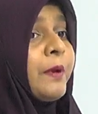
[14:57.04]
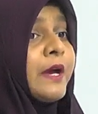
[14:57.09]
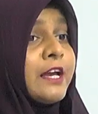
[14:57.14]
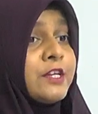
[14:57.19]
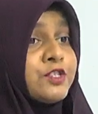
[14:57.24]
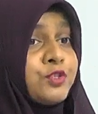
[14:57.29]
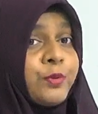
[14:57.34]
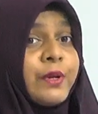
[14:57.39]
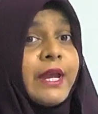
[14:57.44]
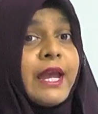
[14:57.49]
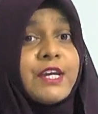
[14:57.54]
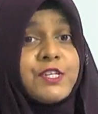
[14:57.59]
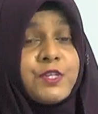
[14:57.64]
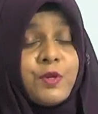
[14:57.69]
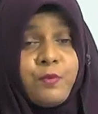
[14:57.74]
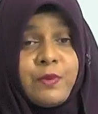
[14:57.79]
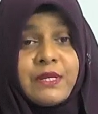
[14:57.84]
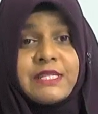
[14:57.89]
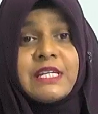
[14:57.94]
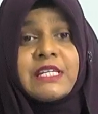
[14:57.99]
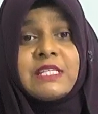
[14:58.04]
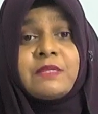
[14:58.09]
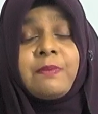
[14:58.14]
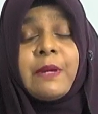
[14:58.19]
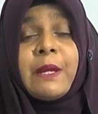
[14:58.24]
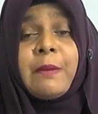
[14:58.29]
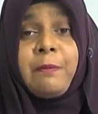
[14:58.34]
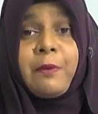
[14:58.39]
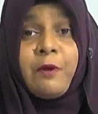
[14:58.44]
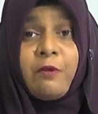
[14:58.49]
education which is
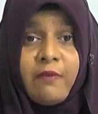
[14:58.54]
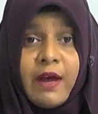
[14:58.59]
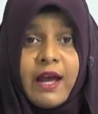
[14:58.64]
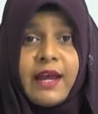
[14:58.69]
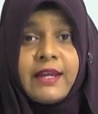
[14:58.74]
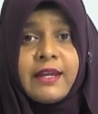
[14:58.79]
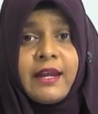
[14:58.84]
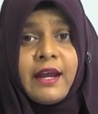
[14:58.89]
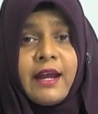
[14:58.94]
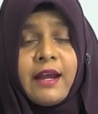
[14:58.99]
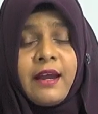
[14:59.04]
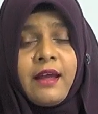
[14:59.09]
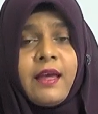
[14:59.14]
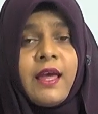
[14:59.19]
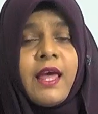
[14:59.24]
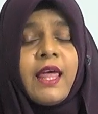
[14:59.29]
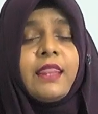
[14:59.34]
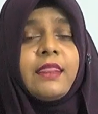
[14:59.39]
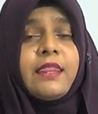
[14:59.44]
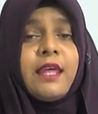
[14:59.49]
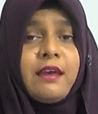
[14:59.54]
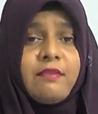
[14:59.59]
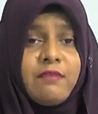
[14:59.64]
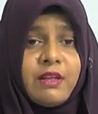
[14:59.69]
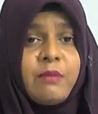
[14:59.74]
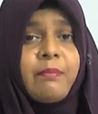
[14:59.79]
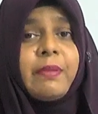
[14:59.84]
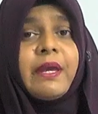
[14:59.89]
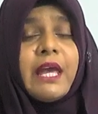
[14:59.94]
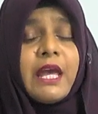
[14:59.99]
being provided, they
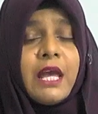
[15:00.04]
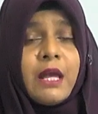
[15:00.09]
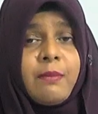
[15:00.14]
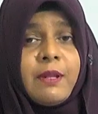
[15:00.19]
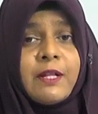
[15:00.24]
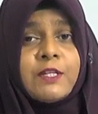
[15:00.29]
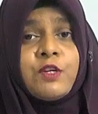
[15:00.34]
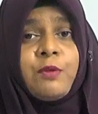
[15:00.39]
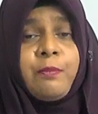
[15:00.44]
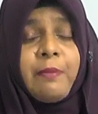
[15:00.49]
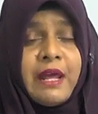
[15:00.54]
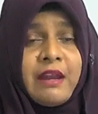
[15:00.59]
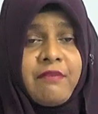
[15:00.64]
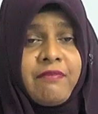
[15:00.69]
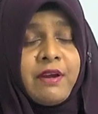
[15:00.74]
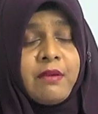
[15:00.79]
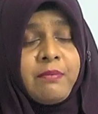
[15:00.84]
will be able to benefit,